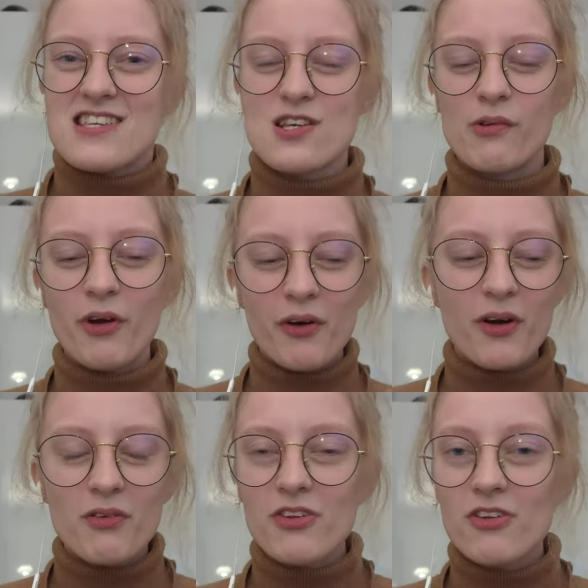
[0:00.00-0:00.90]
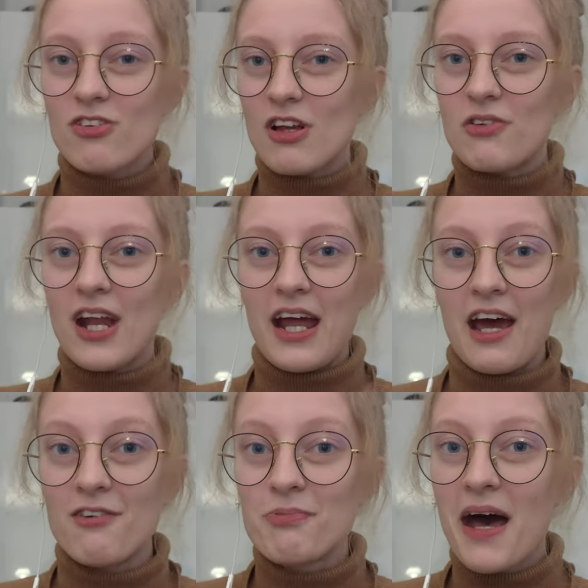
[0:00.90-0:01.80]
So I'm going over the stuff that I
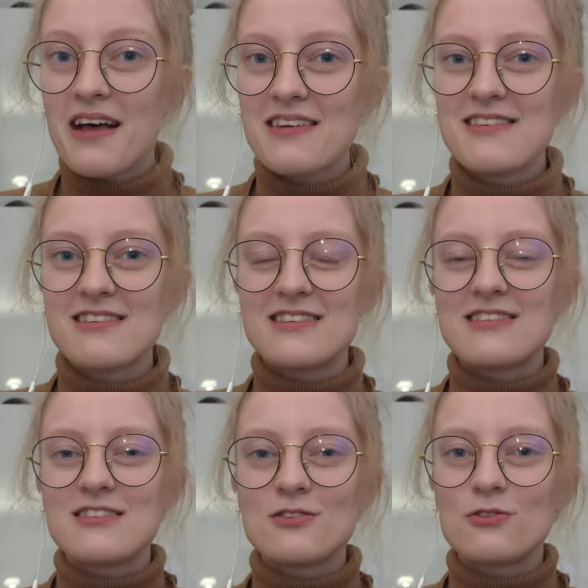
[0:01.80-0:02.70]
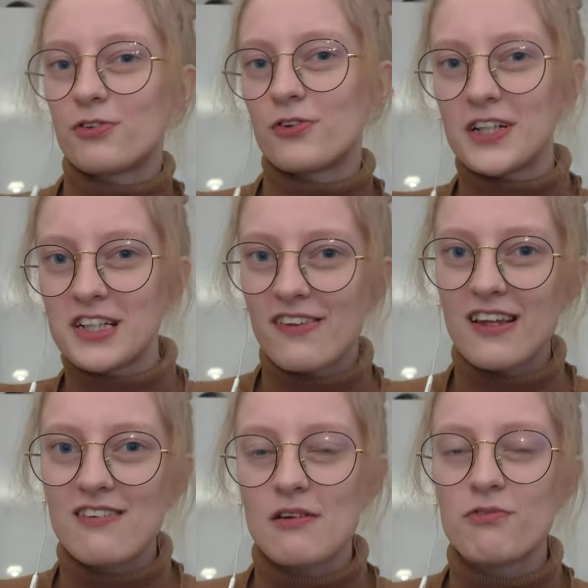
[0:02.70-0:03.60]
have passed just to freshen
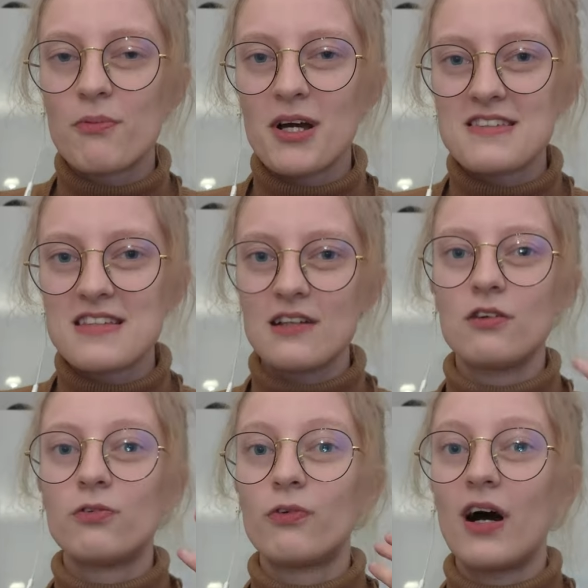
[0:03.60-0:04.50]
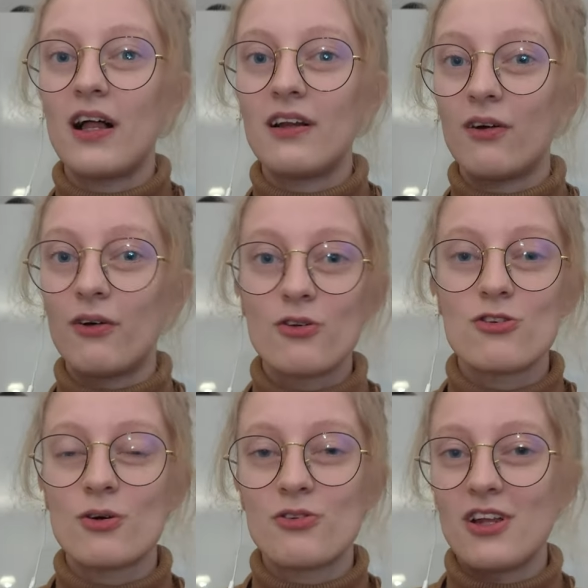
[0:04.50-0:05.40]
things up for myself while
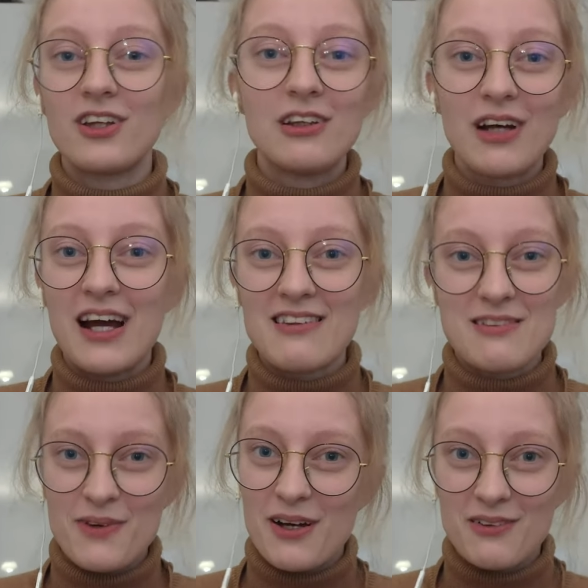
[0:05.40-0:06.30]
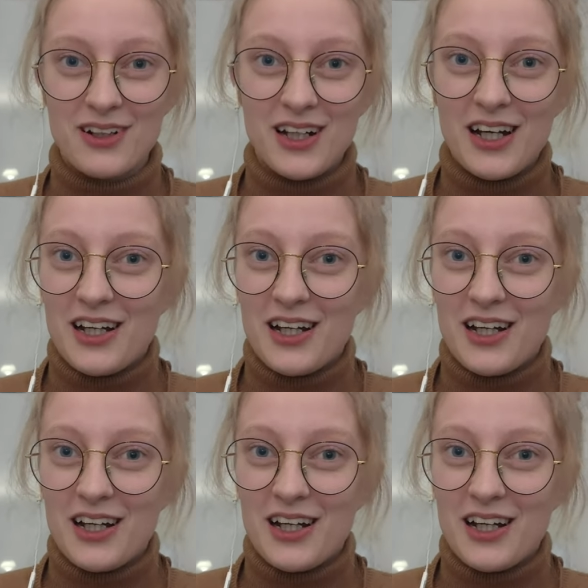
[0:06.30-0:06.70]
also telling you guys about